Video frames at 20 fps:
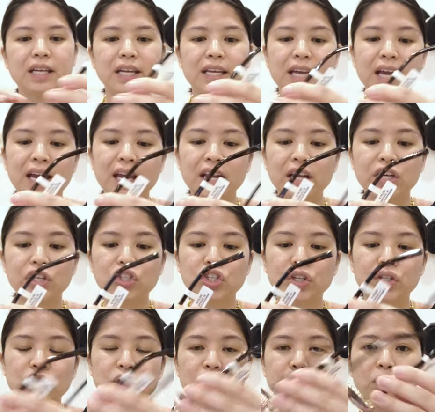Again,
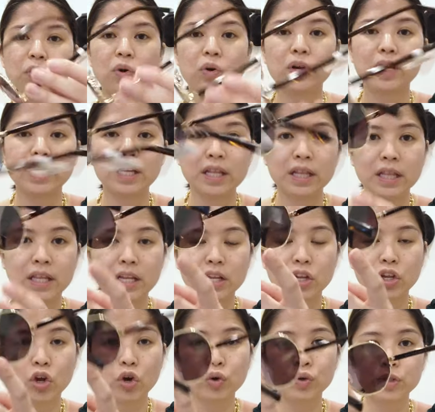adjustable in the
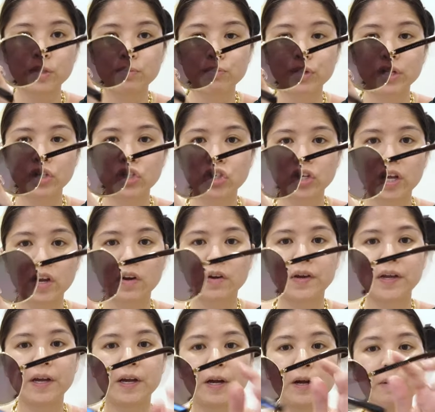nose bridge
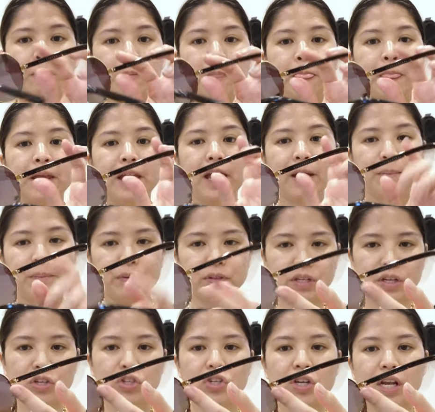area and
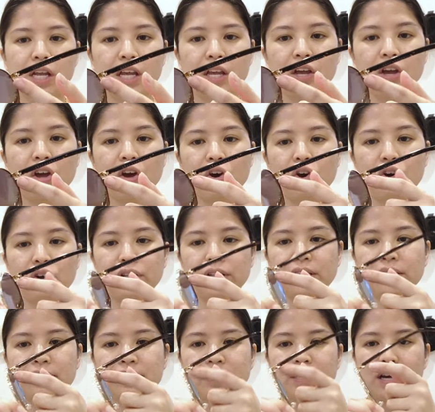potentially on
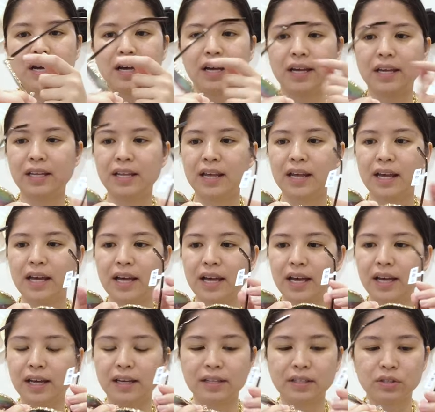the side
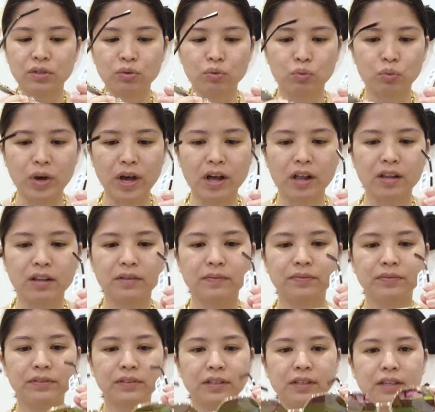as well.
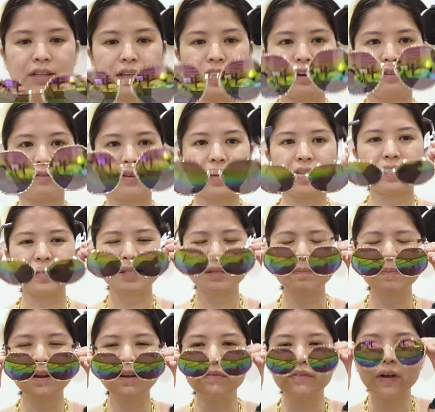Love it. It's a
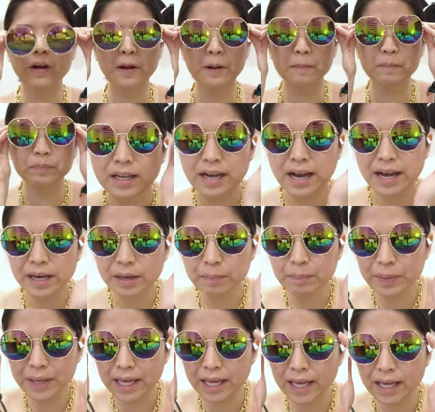bit of kind of
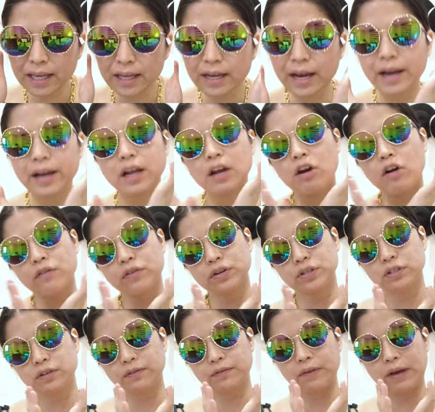big, kind of covers
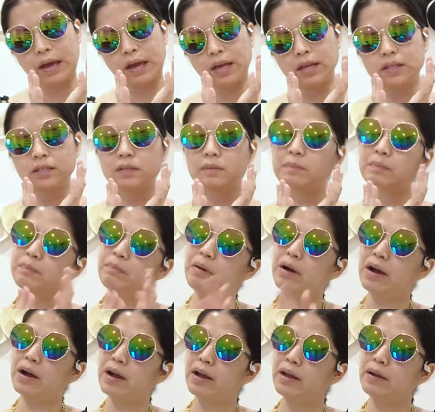the face,
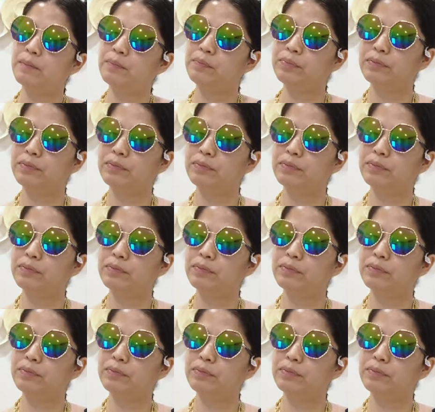but